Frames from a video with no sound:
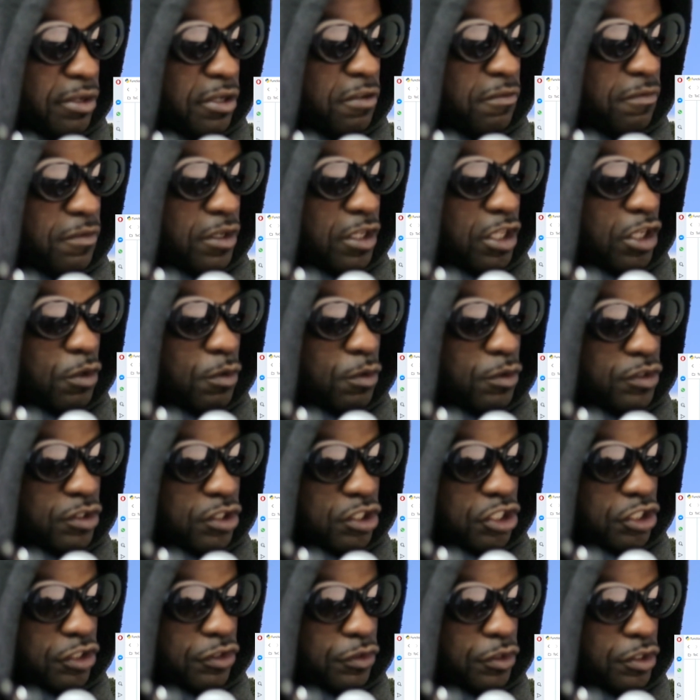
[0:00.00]
equals this
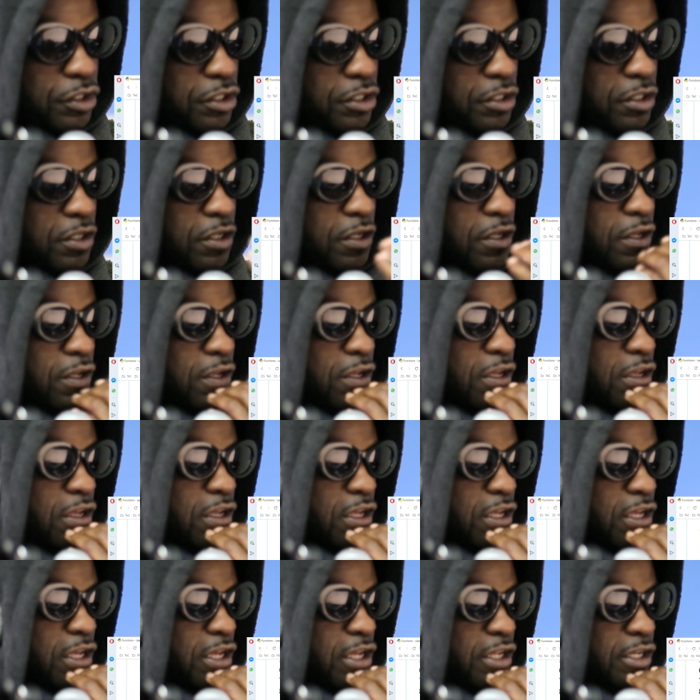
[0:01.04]
string,
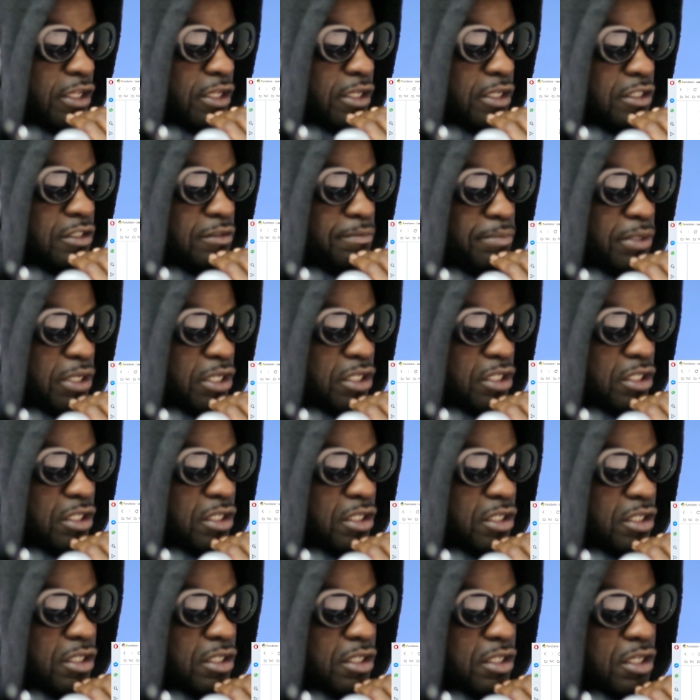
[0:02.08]
and is Benny
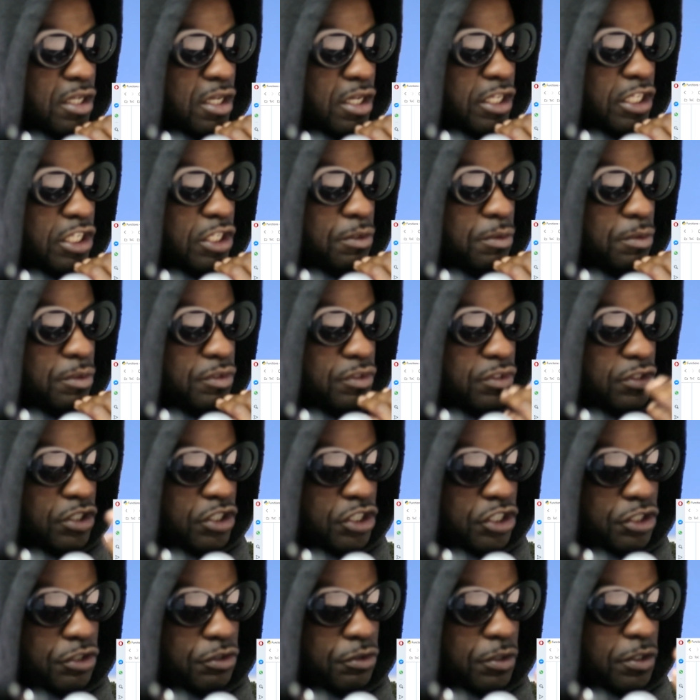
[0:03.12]
equals this
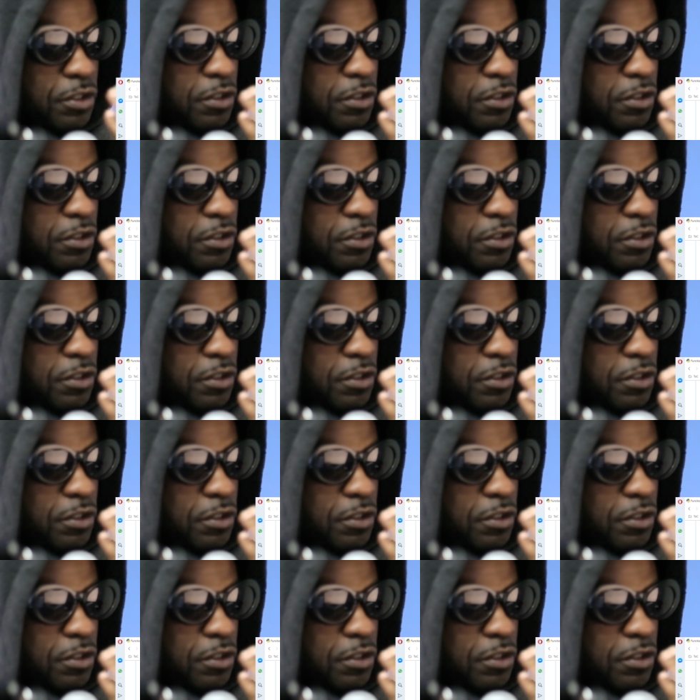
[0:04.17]
string.